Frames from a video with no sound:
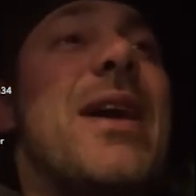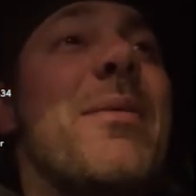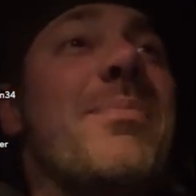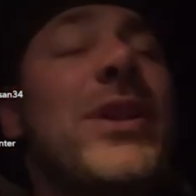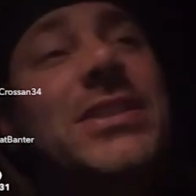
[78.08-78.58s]

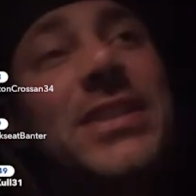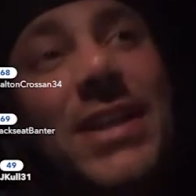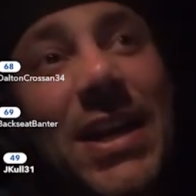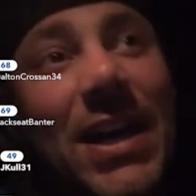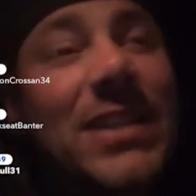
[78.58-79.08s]
Plus the
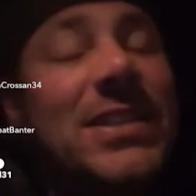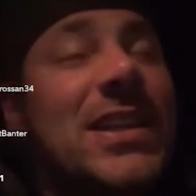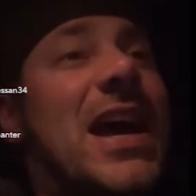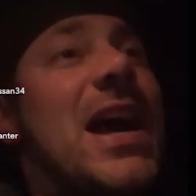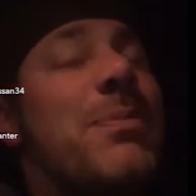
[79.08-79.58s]

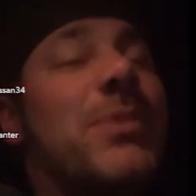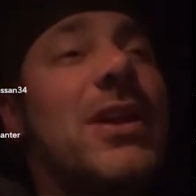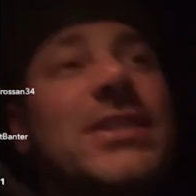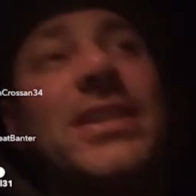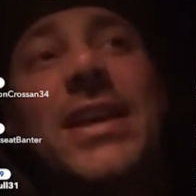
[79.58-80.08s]
contact,
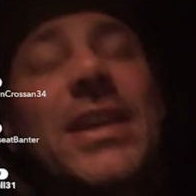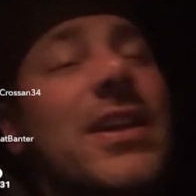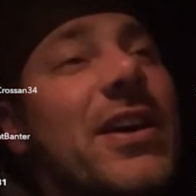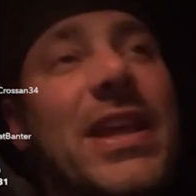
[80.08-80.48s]
plus the, you know,